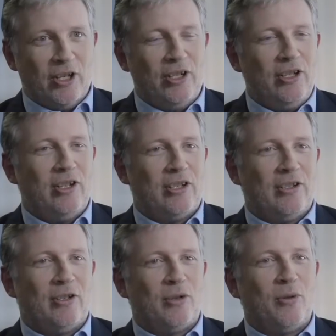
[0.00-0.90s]
Could you just
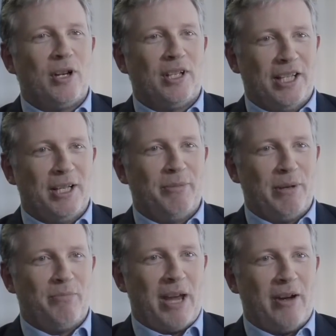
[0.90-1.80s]
talk a little bit
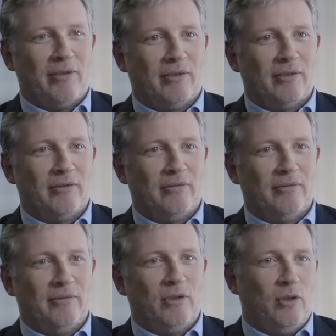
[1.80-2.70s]
about
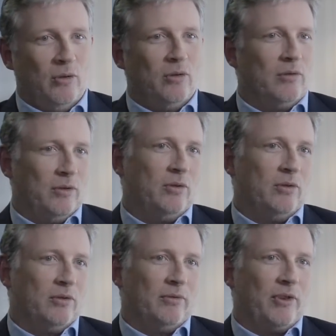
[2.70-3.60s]

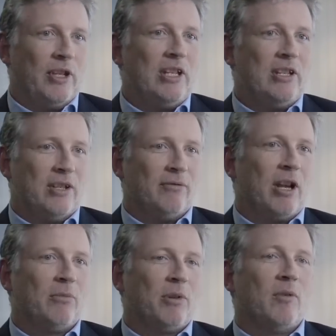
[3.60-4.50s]
your thesis
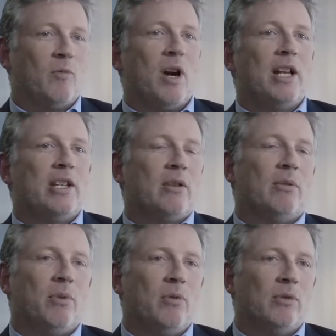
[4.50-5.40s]
around Poland, why it's so
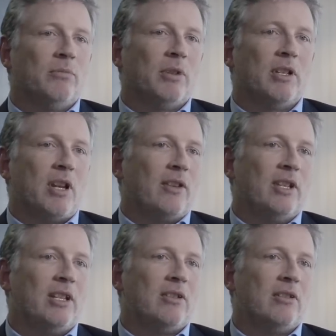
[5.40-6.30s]
important? Because I
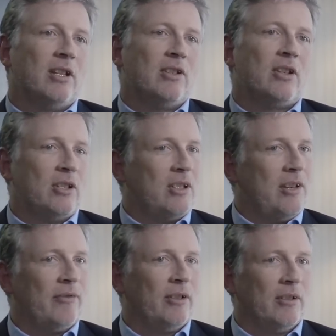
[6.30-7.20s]
think it's such a
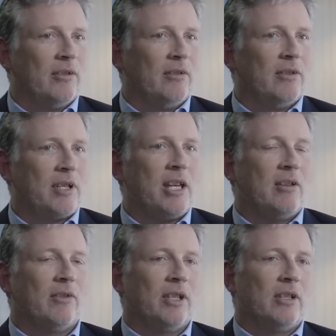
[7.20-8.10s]
different
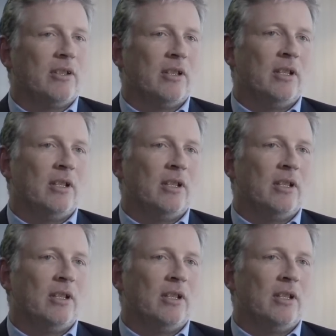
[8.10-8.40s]
take on things.